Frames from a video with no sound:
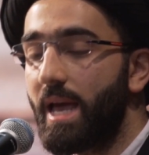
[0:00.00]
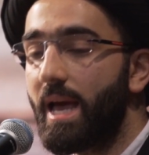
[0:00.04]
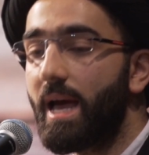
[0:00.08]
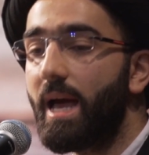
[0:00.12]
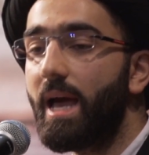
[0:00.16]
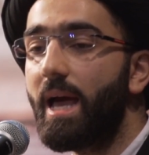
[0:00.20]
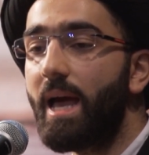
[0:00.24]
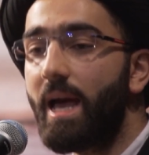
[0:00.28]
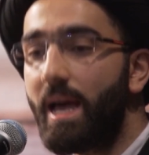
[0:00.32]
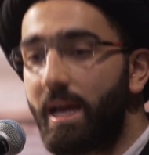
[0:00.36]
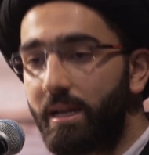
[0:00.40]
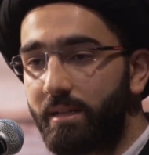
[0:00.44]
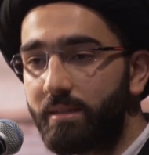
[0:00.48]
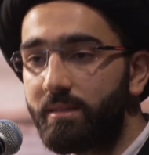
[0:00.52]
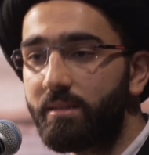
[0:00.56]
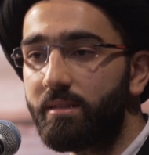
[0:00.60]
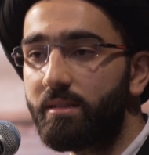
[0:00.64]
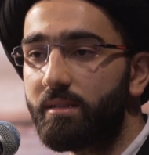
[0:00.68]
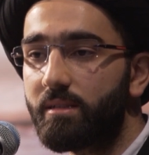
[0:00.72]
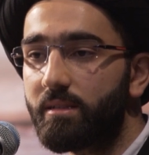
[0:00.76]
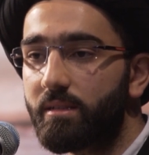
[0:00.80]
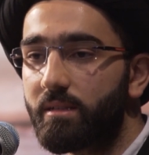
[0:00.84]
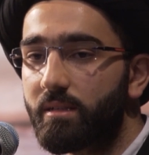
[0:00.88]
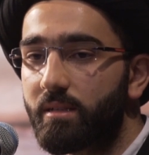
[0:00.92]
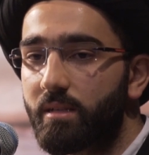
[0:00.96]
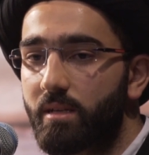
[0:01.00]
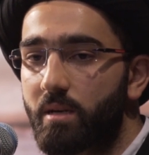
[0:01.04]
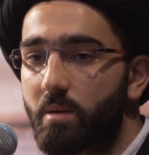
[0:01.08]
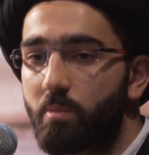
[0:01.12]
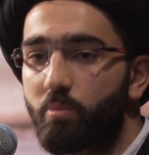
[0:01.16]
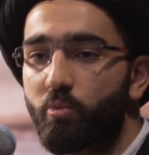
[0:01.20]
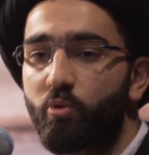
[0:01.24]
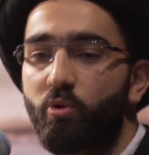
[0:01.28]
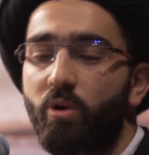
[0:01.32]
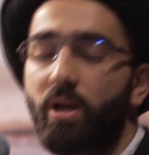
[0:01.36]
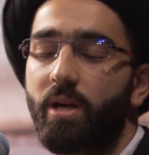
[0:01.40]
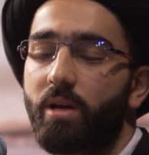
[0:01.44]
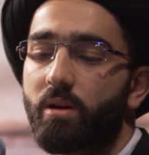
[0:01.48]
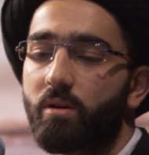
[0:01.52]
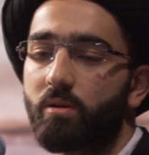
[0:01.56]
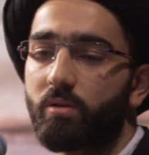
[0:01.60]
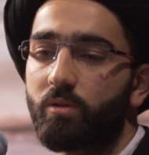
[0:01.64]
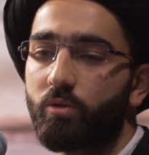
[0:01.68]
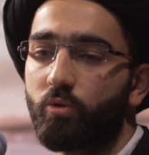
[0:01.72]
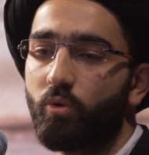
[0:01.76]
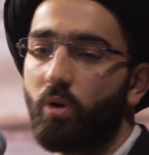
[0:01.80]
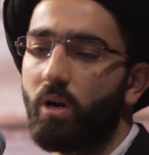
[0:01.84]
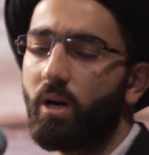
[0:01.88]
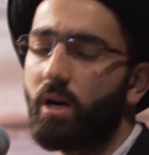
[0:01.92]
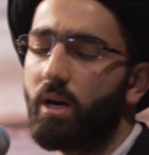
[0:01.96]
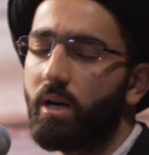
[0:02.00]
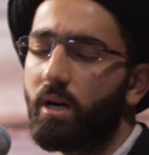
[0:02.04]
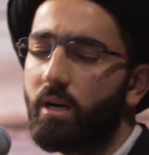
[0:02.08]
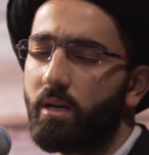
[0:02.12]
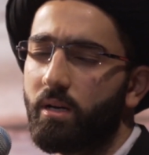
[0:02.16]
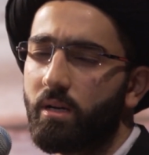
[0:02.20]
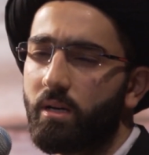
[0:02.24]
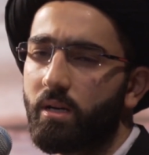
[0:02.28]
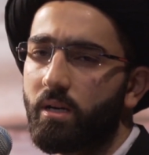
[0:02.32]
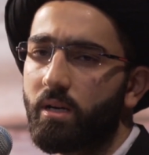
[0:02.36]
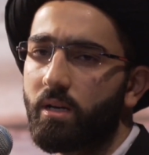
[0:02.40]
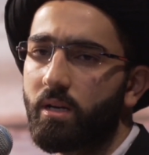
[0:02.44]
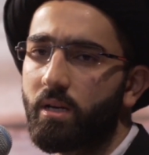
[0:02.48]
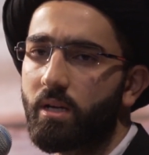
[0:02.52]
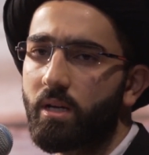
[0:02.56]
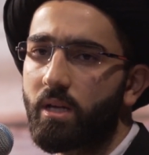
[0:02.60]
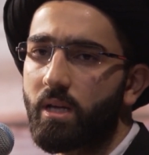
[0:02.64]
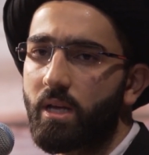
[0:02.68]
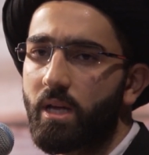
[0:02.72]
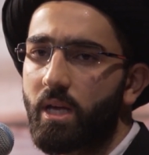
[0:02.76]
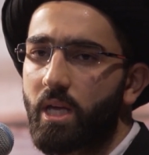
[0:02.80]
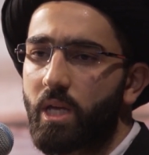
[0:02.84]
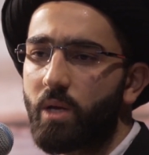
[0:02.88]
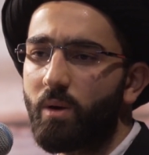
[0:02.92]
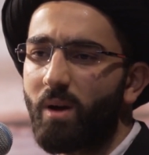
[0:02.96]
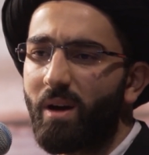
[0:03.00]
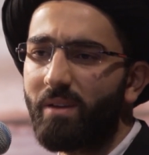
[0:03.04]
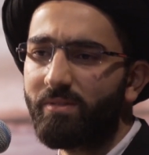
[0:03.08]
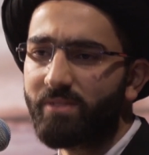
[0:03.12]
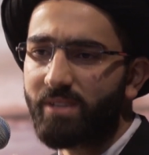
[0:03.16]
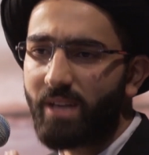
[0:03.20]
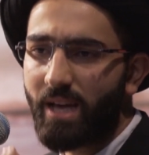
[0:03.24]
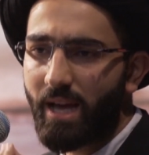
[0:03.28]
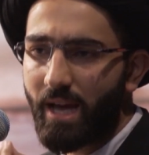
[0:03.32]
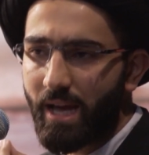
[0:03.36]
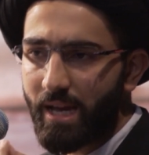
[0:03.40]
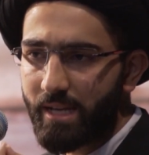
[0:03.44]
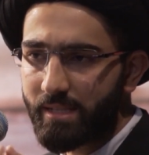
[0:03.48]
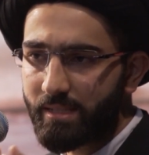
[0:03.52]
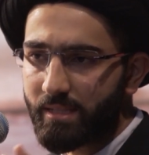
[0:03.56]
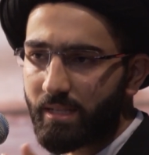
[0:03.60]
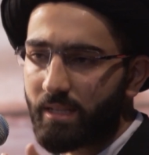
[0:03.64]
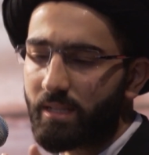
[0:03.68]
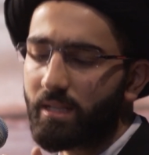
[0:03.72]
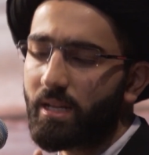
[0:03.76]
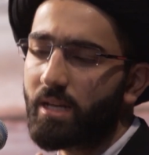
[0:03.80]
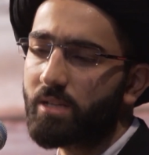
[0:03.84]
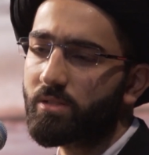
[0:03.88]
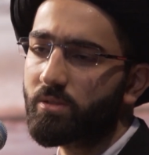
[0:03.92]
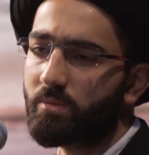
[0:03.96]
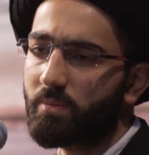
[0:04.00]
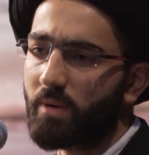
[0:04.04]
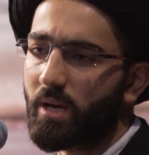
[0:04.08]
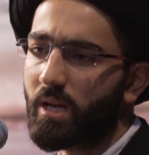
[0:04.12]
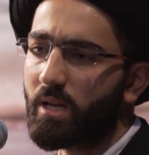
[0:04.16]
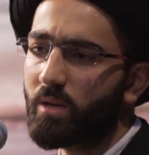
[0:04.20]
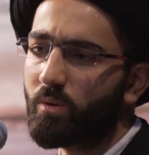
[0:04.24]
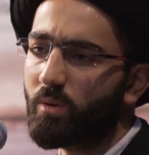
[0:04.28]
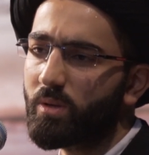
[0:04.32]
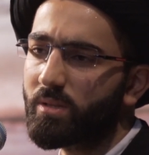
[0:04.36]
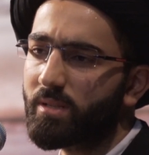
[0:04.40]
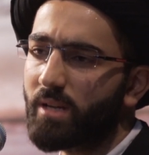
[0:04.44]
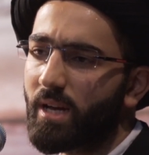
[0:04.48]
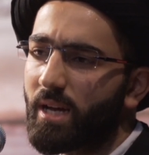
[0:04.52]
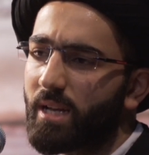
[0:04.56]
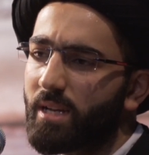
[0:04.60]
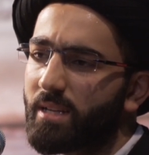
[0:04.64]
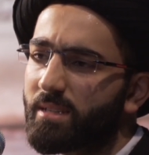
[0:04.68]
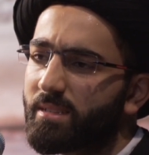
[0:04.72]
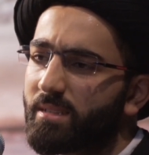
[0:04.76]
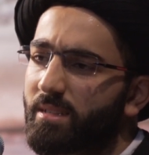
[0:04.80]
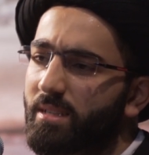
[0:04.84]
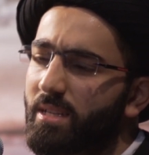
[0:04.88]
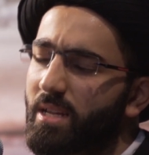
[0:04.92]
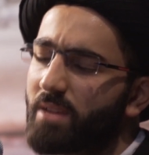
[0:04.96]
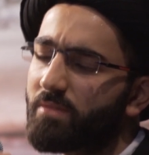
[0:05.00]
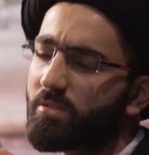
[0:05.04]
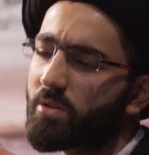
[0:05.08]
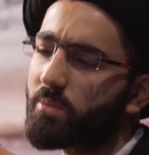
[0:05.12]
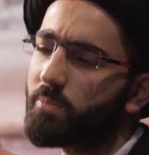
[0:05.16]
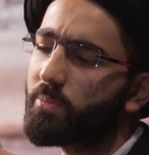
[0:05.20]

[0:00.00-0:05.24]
And prayer, dua. You have to ask Allah subhanahu wa ta'ala to never put